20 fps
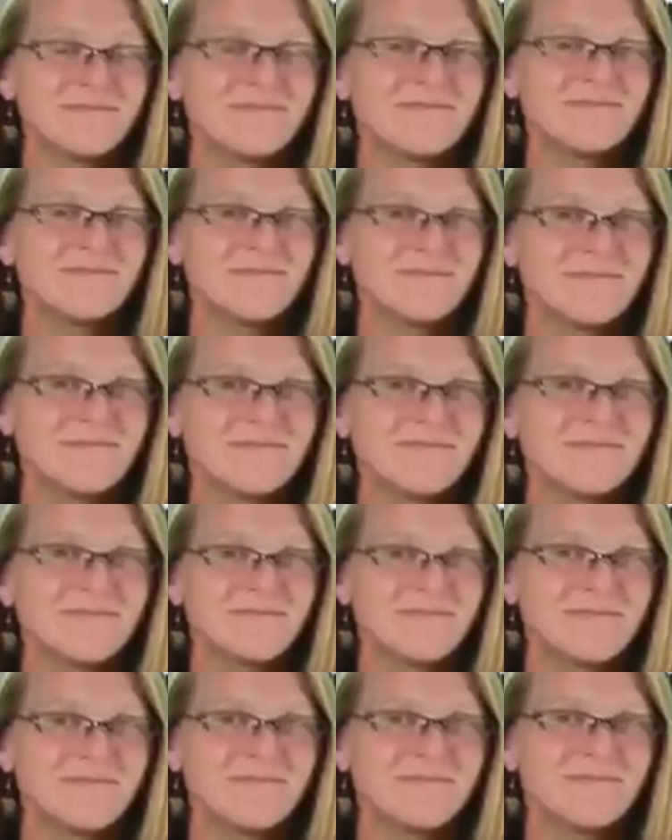
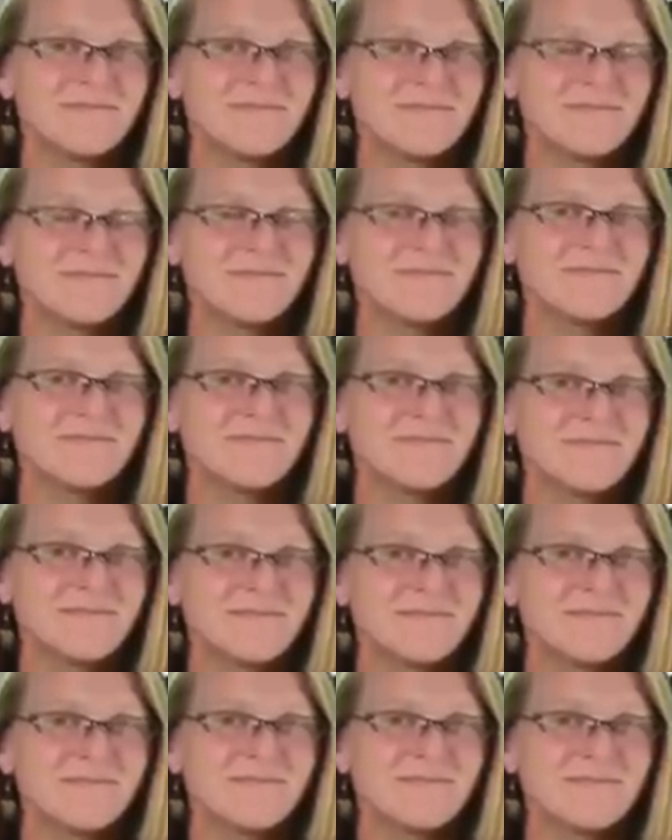
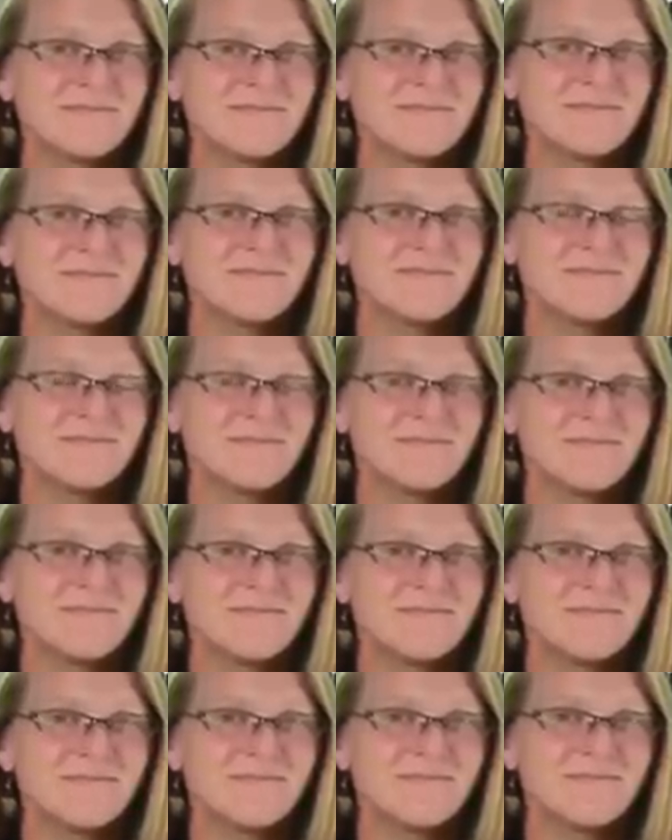
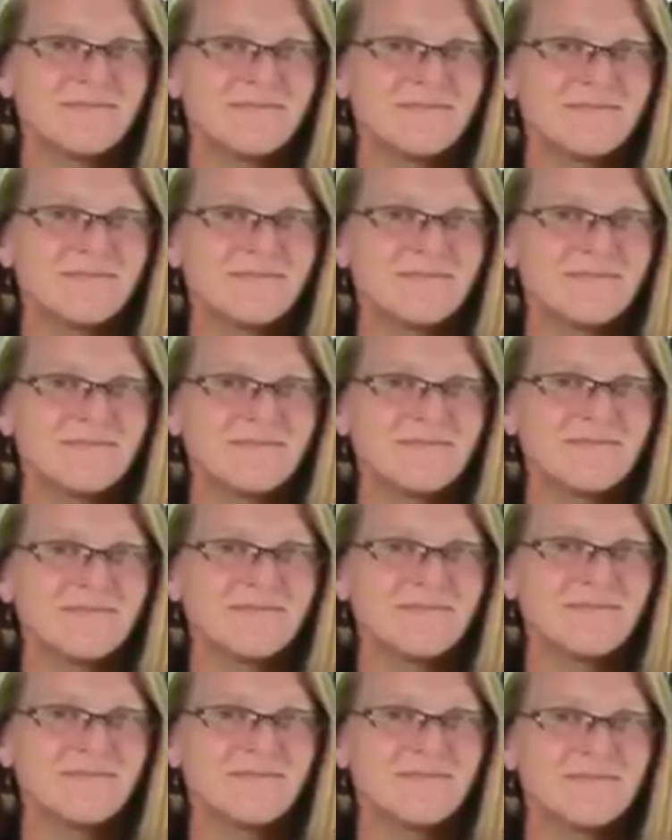
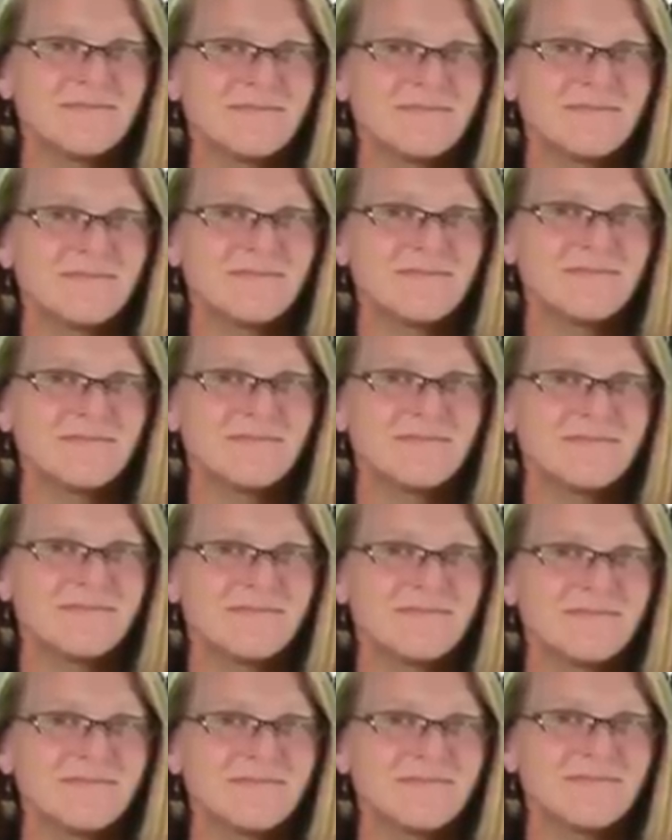
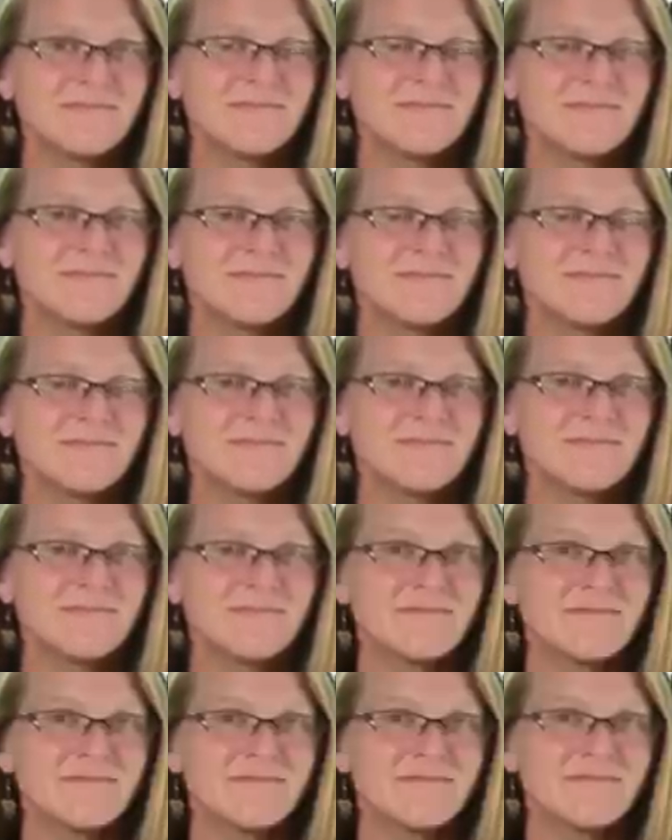
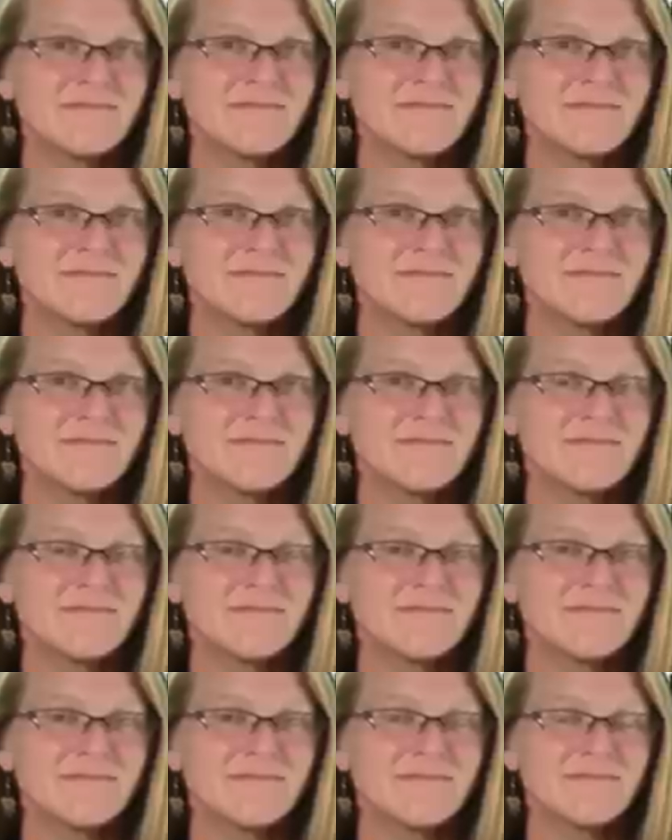(not speaking)